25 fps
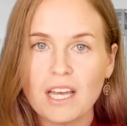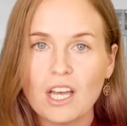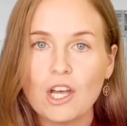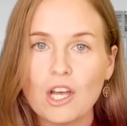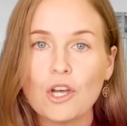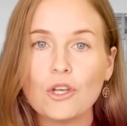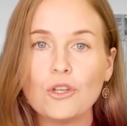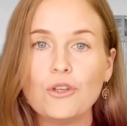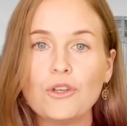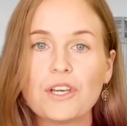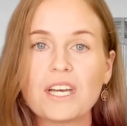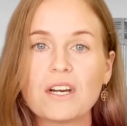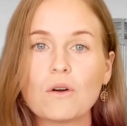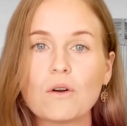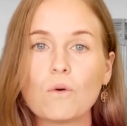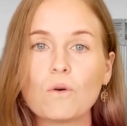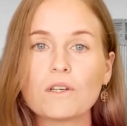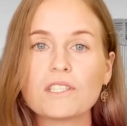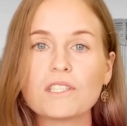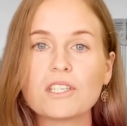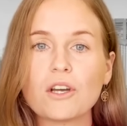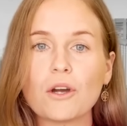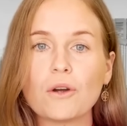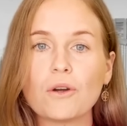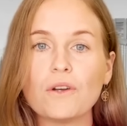You can
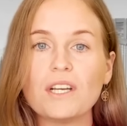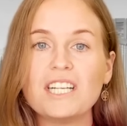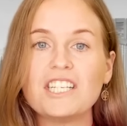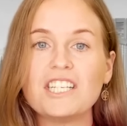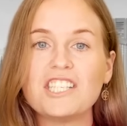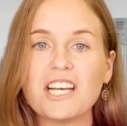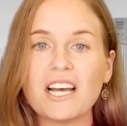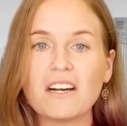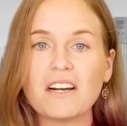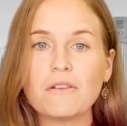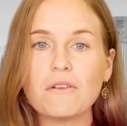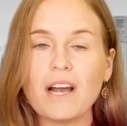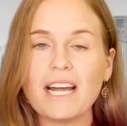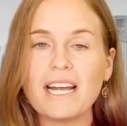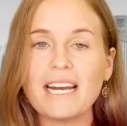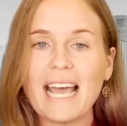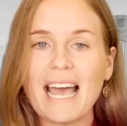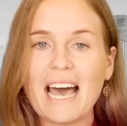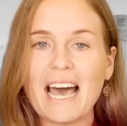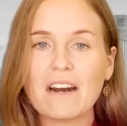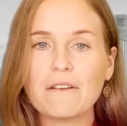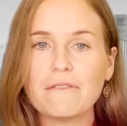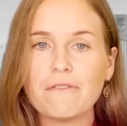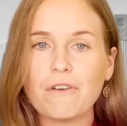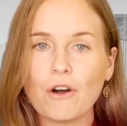also generate
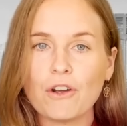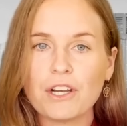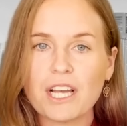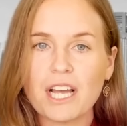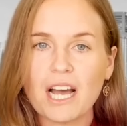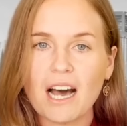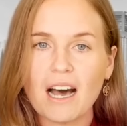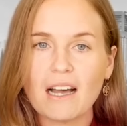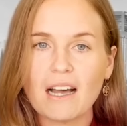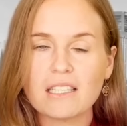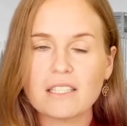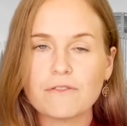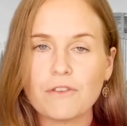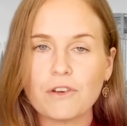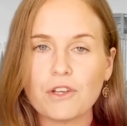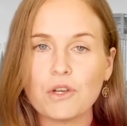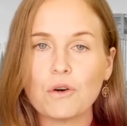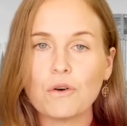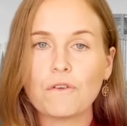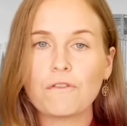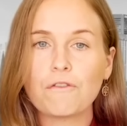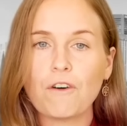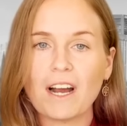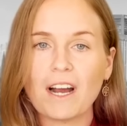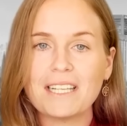how to vote cards for
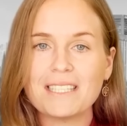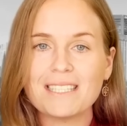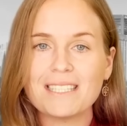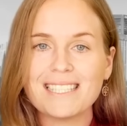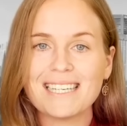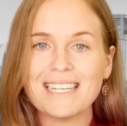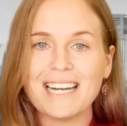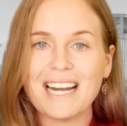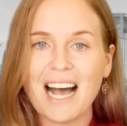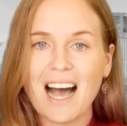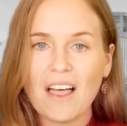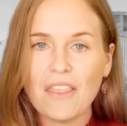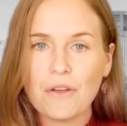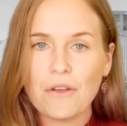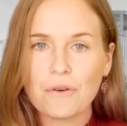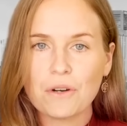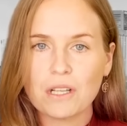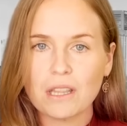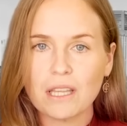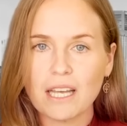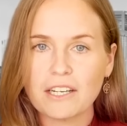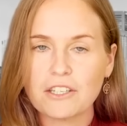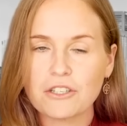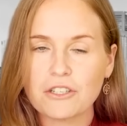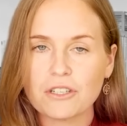your friends in other
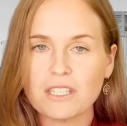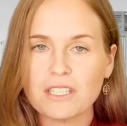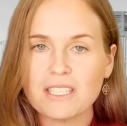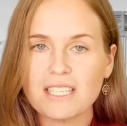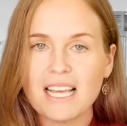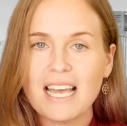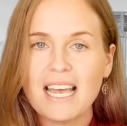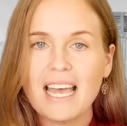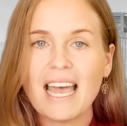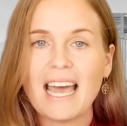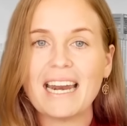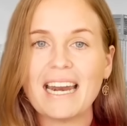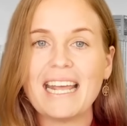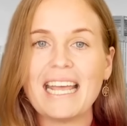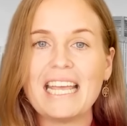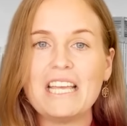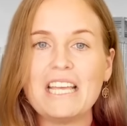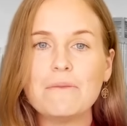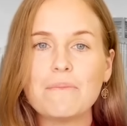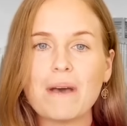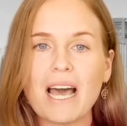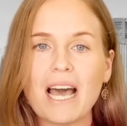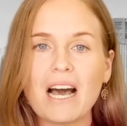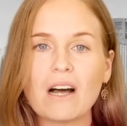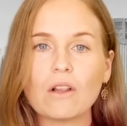electorates and
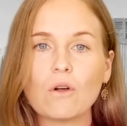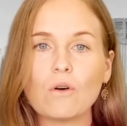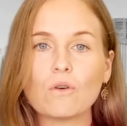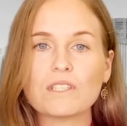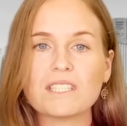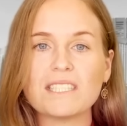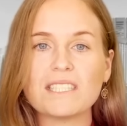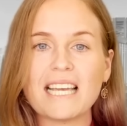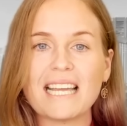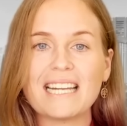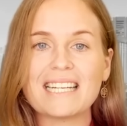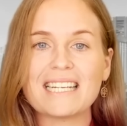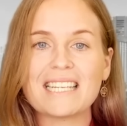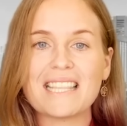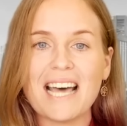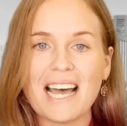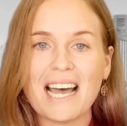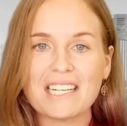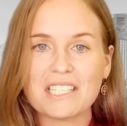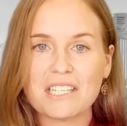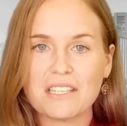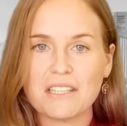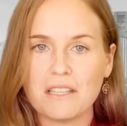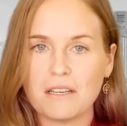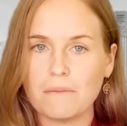email or send
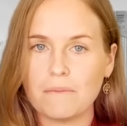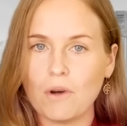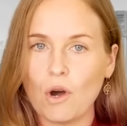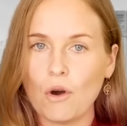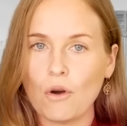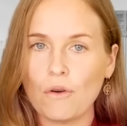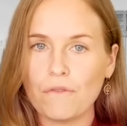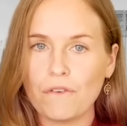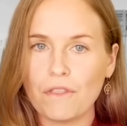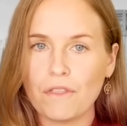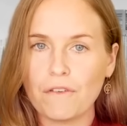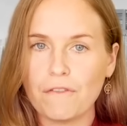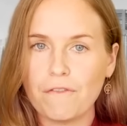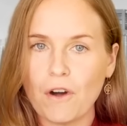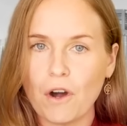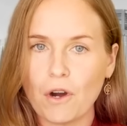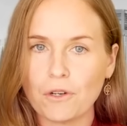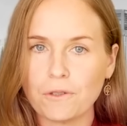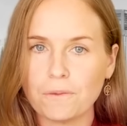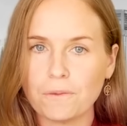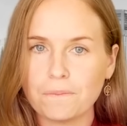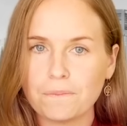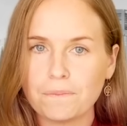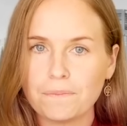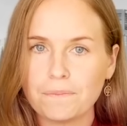that to them over the
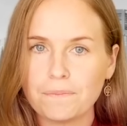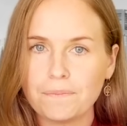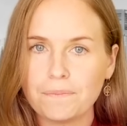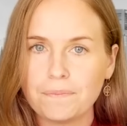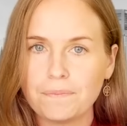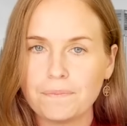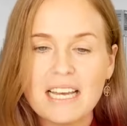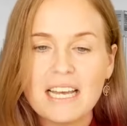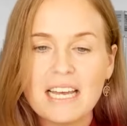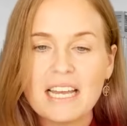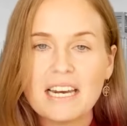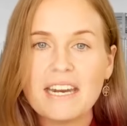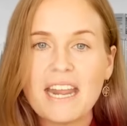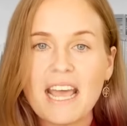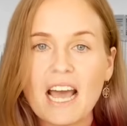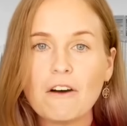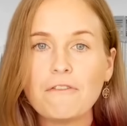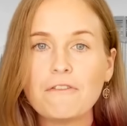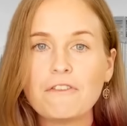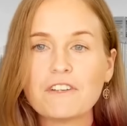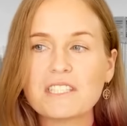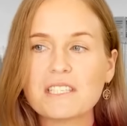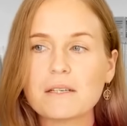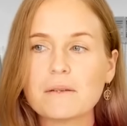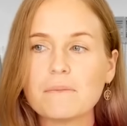phone. Now
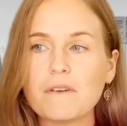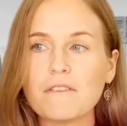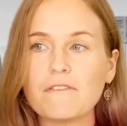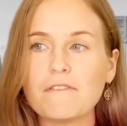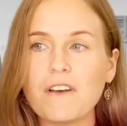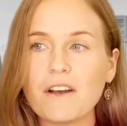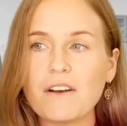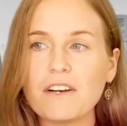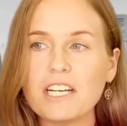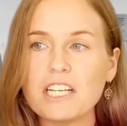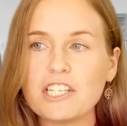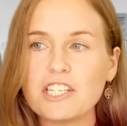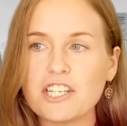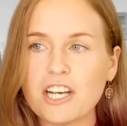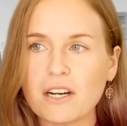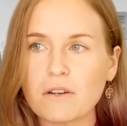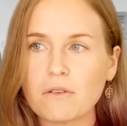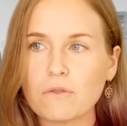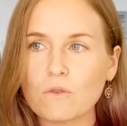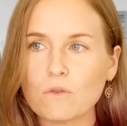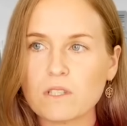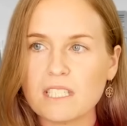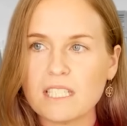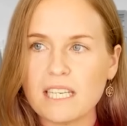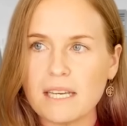for some very
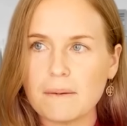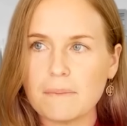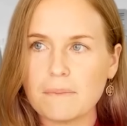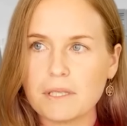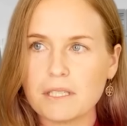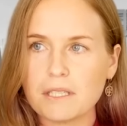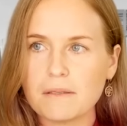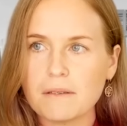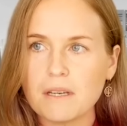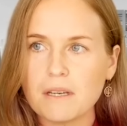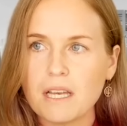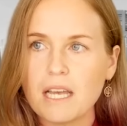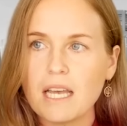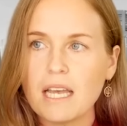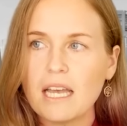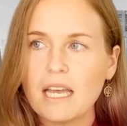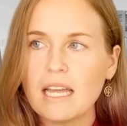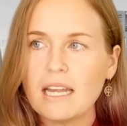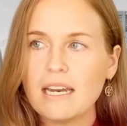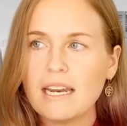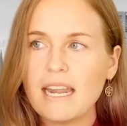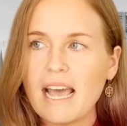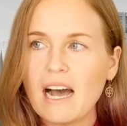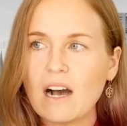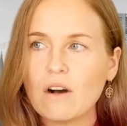general tips.
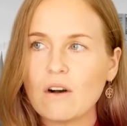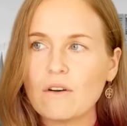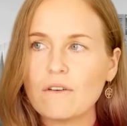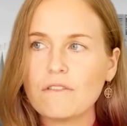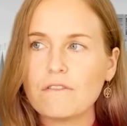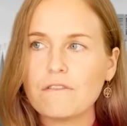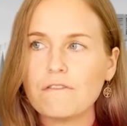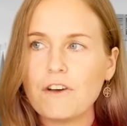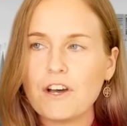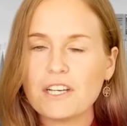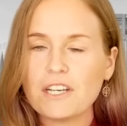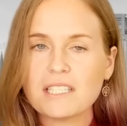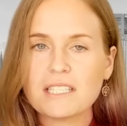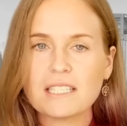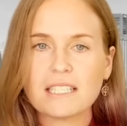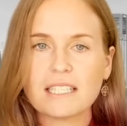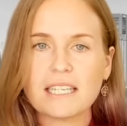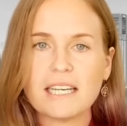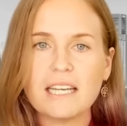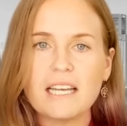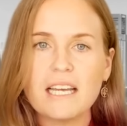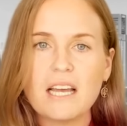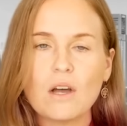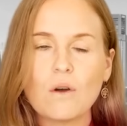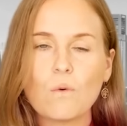Now,
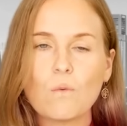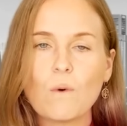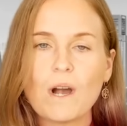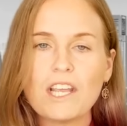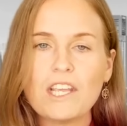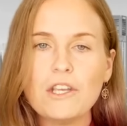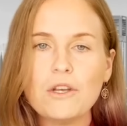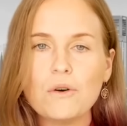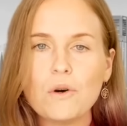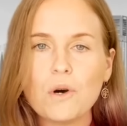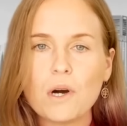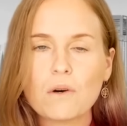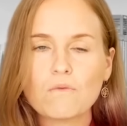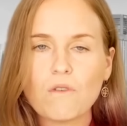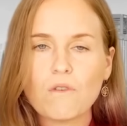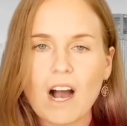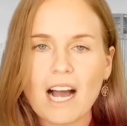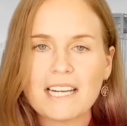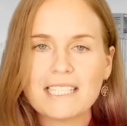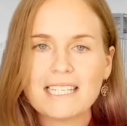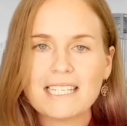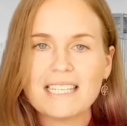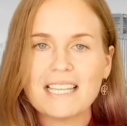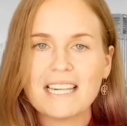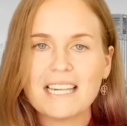firstly, when you are
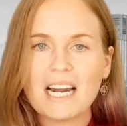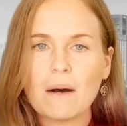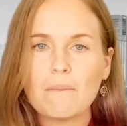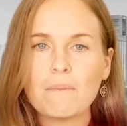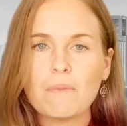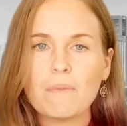writing the number